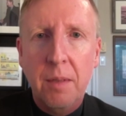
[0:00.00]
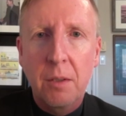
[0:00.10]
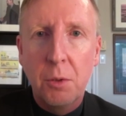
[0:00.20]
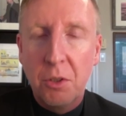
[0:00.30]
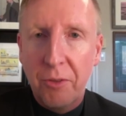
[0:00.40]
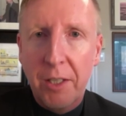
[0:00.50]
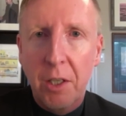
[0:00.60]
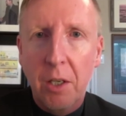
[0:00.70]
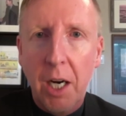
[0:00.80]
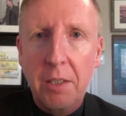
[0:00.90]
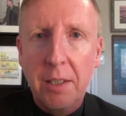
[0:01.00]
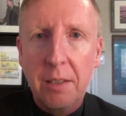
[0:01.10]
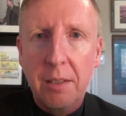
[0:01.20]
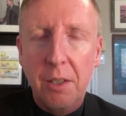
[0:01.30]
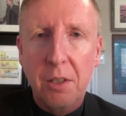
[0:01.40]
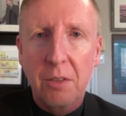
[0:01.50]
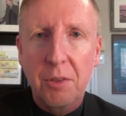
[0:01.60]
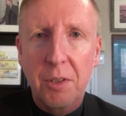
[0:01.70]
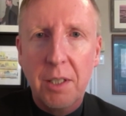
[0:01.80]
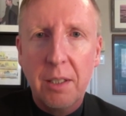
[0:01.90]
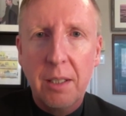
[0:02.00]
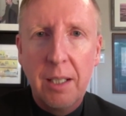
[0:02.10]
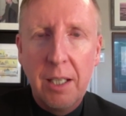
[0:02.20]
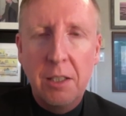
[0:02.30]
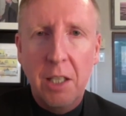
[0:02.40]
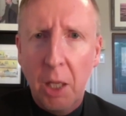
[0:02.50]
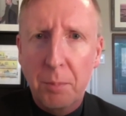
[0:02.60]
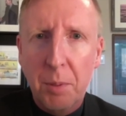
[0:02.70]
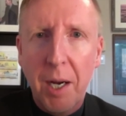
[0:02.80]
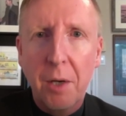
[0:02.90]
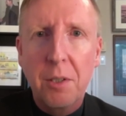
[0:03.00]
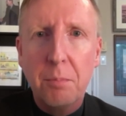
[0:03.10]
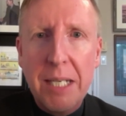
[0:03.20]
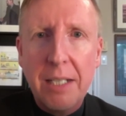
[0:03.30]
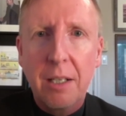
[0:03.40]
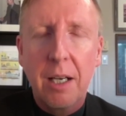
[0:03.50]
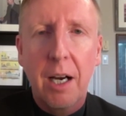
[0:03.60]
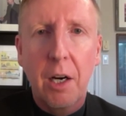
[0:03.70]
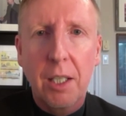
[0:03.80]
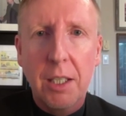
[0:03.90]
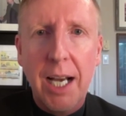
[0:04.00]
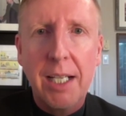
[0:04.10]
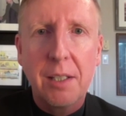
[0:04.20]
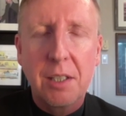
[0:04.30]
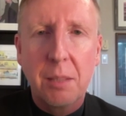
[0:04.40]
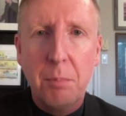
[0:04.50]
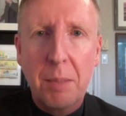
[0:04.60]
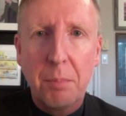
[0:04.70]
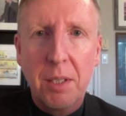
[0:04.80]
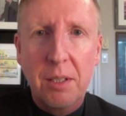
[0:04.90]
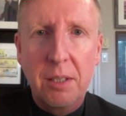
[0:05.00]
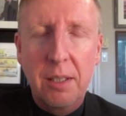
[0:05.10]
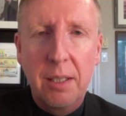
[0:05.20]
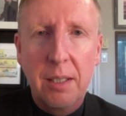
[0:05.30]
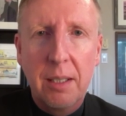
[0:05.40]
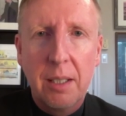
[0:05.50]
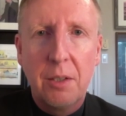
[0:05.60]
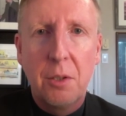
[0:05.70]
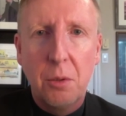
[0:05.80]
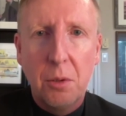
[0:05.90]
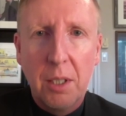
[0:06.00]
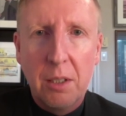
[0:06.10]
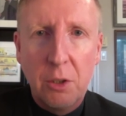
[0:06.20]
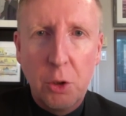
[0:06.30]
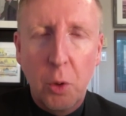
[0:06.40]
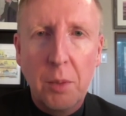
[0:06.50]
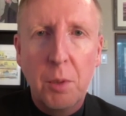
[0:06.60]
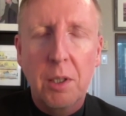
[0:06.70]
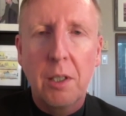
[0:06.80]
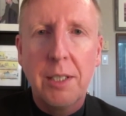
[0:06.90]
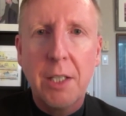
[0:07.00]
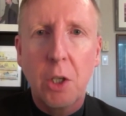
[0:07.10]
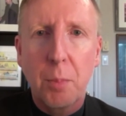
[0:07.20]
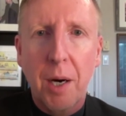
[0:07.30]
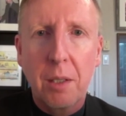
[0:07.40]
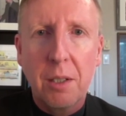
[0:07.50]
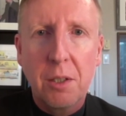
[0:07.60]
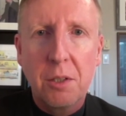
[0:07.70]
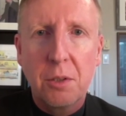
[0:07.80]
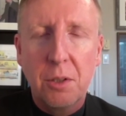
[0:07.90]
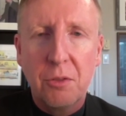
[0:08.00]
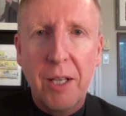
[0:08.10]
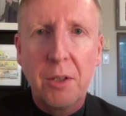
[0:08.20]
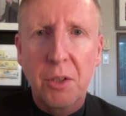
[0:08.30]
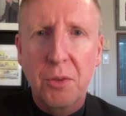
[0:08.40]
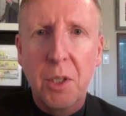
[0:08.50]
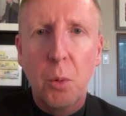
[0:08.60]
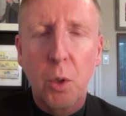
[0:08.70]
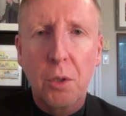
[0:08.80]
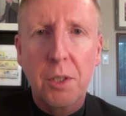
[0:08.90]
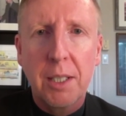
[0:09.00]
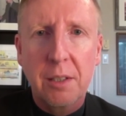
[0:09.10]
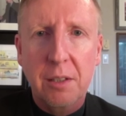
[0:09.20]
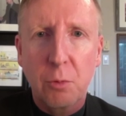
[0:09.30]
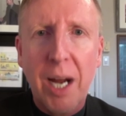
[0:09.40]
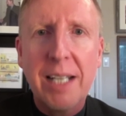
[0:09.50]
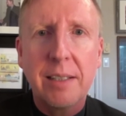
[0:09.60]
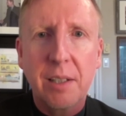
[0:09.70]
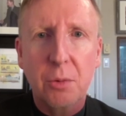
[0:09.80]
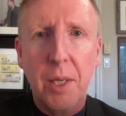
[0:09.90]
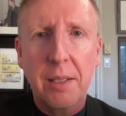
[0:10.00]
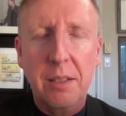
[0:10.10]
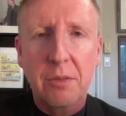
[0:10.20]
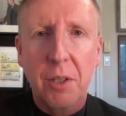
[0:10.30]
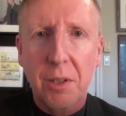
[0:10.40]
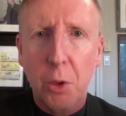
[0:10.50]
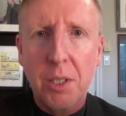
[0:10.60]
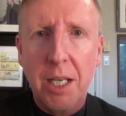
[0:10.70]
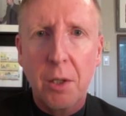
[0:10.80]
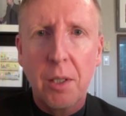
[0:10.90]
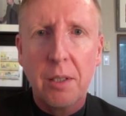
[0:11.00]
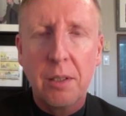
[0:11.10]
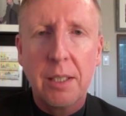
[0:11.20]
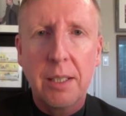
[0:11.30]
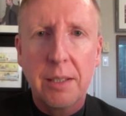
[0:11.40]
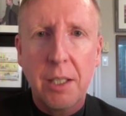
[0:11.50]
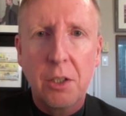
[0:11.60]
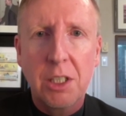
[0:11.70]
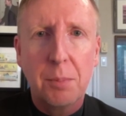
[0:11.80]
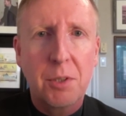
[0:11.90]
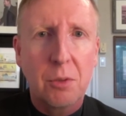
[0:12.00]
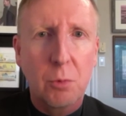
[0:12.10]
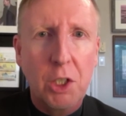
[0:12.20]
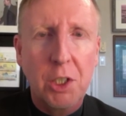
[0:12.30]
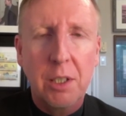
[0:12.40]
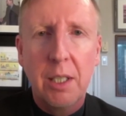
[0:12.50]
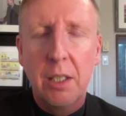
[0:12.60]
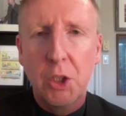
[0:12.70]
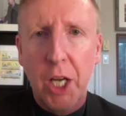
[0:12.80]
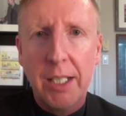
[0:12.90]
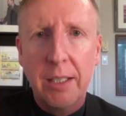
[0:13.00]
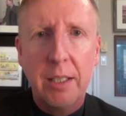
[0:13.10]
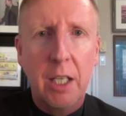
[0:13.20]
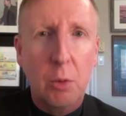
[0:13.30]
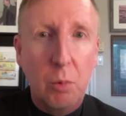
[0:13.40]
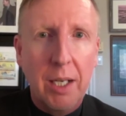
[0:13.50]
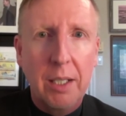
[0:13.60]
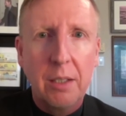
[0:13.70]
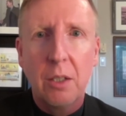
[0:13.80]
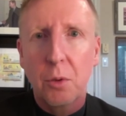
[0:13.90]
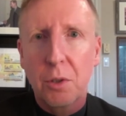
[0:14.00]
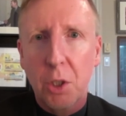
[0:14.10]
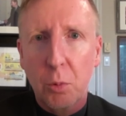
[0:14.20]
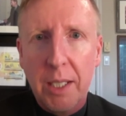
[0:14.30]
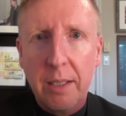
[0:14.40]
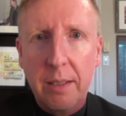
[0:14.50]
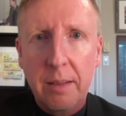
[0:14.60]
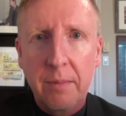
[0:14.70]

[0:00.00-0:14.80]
to defend our Arctic and our sovereignty, to help prepare to meet our alliance commitments to join with our NATO partners to defend the free world against the rising threat of authoritarian dictatorships in Russia, China, Iran, North Korea?